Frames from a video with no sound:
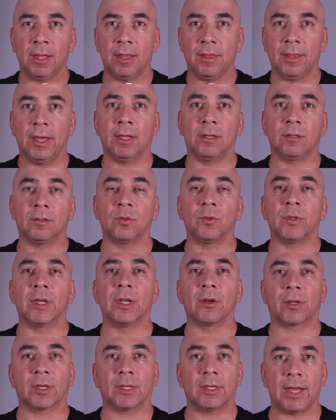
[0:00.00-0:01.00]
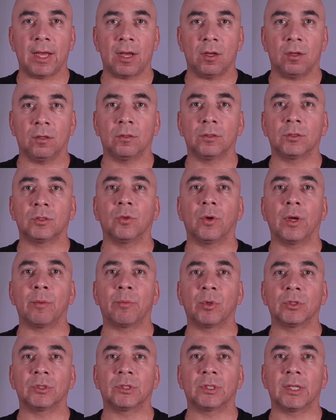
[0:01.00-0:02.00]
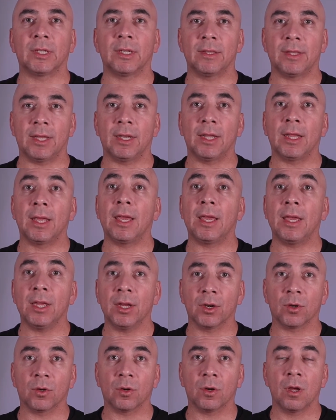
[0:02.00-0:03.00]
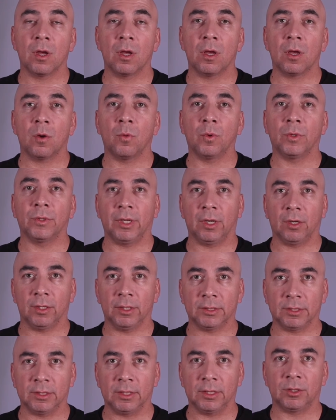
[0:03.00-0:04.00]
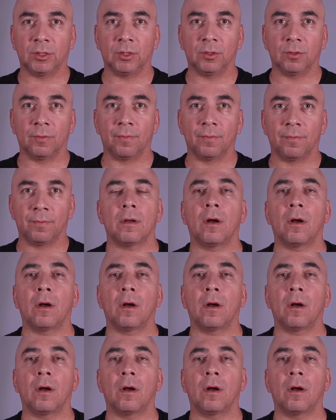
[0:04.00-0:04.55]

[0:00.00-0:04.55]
then to the ear canal, so a person can then hear what they are listening to.